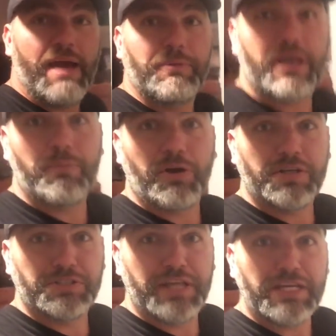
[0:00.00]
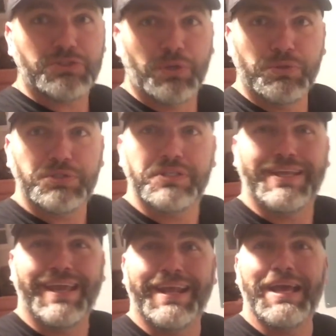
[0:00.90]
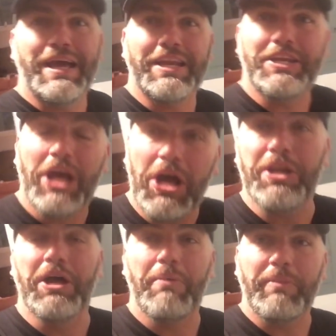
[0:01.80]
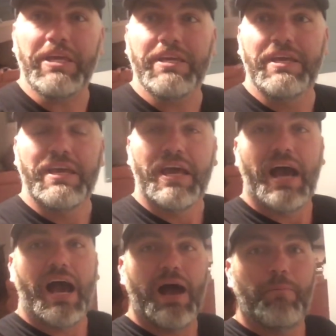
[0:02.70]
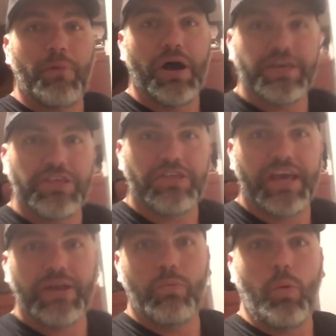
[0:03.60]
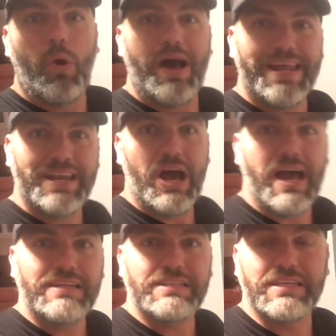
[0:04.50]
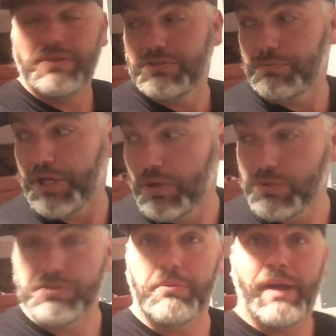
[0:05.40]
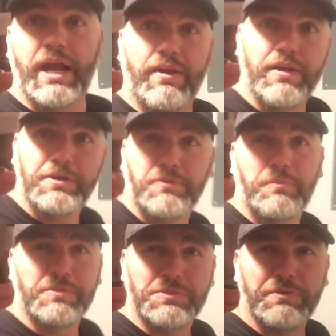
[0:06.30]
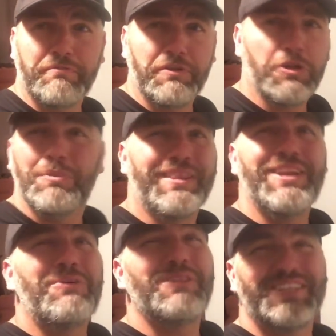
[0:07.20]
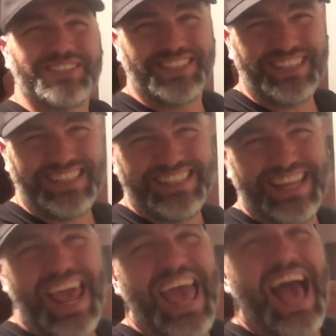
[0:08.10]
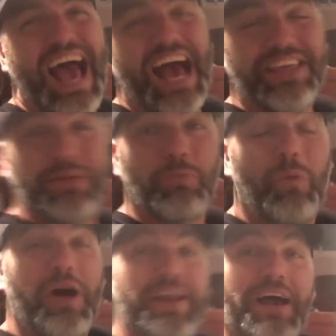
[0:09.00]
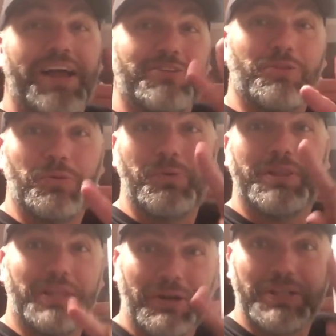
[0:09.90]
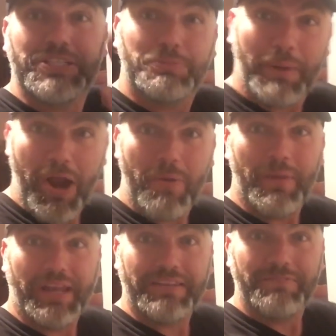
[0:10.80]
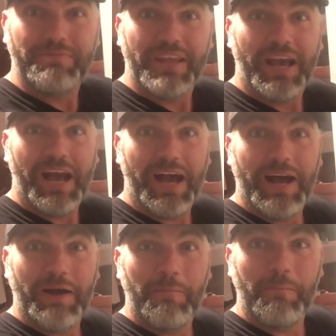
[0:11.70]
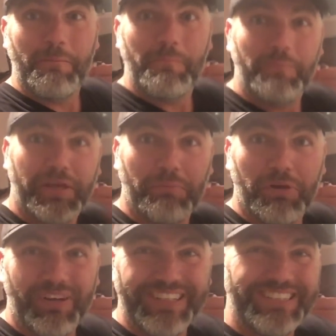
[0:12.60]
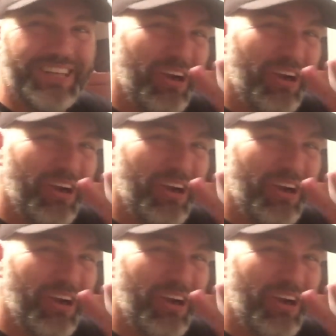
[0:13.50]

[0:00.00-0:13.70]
happened to come across a dextrose, and it kind of dawned on me um, I said, why not? And those are my girls in the background. I told them I was doing a video, but they don't listen. I said, why not do a little experiment? Um, make beer easy,